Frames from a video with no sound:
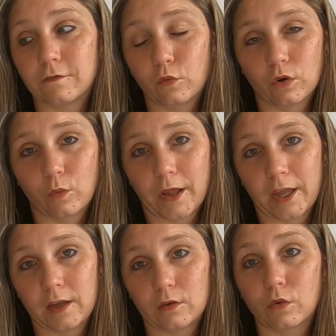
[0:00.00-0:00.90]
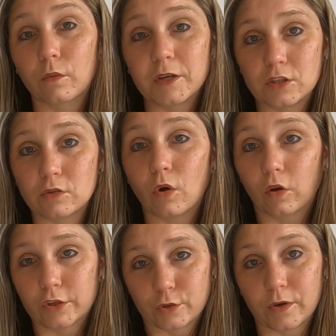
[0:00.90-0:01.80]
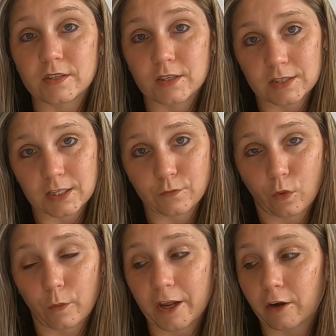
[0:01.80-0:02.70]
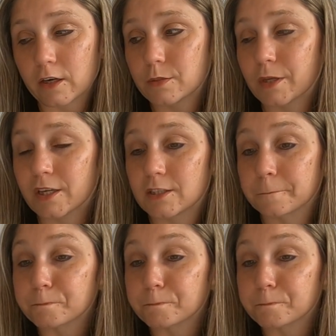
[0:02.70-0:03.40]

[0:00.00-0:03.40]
4 weight, or we do all the squares in a size 4 weight yarn, is because